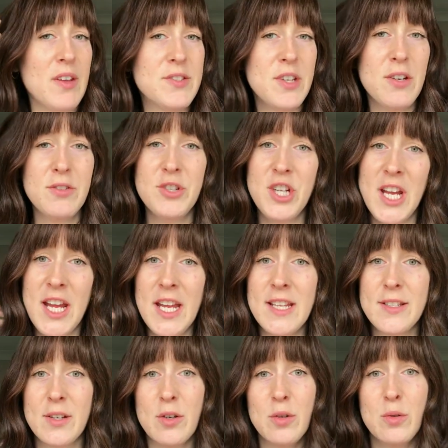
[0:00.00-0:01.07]
So she
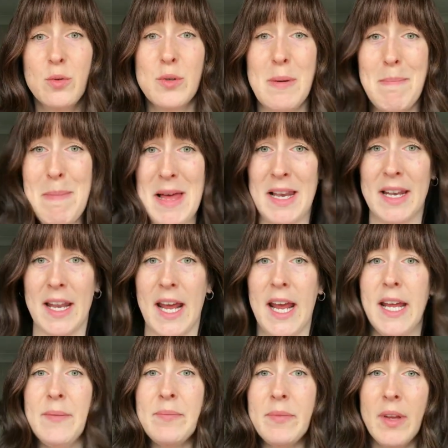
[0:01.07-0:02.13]
is called
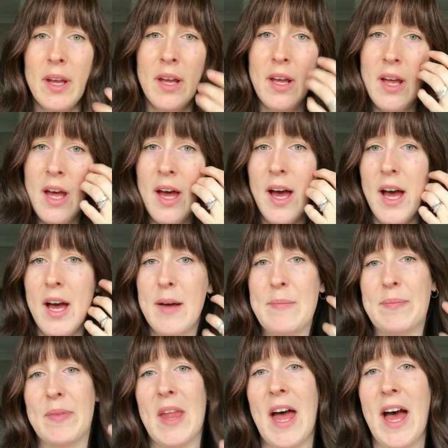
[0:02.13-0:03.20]
Melanie,
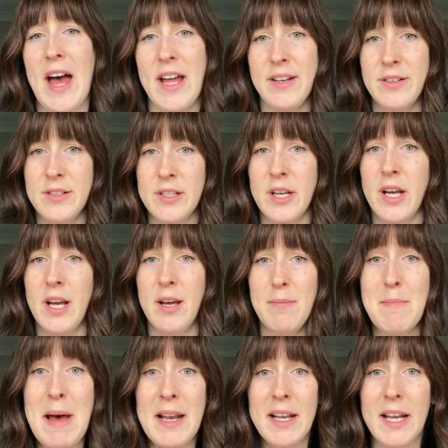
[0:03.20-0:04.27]
and
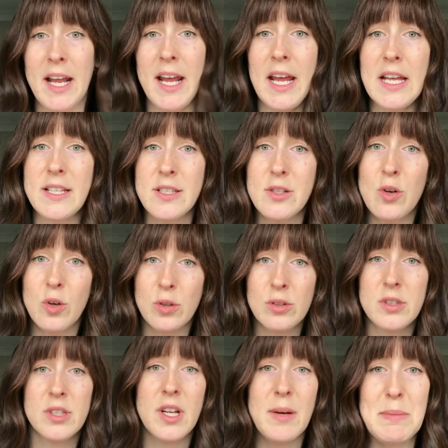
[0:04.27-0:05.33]
Melanie is
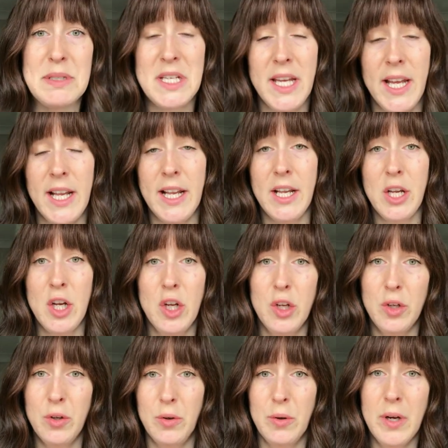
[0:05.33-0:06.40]
not a particularly
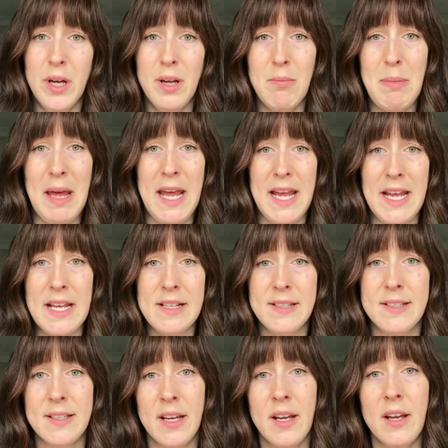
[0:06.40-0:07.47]
new
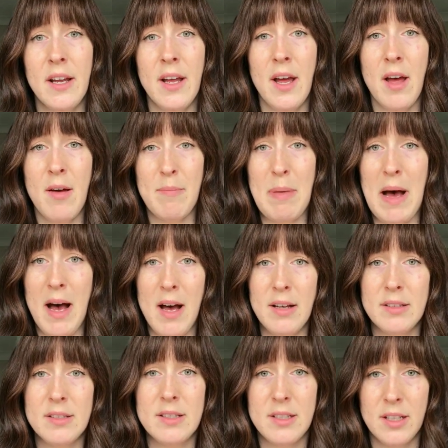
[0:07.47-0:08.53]
piece,
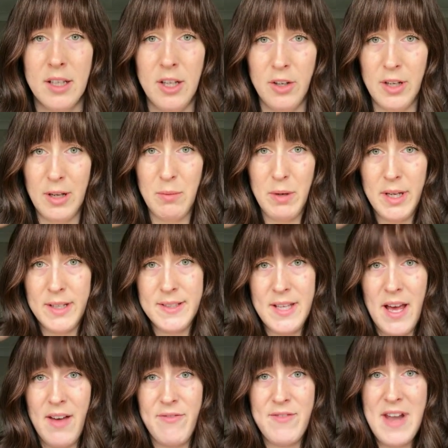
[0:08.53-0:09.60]
but Uniwigs
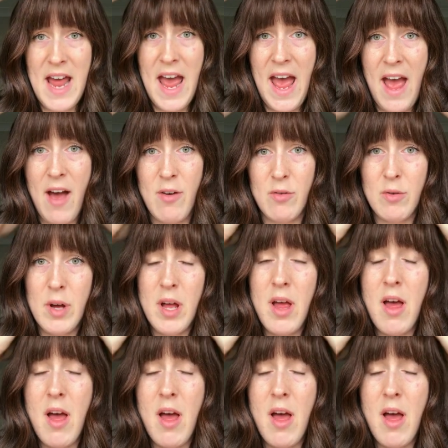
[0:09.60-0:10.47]
have now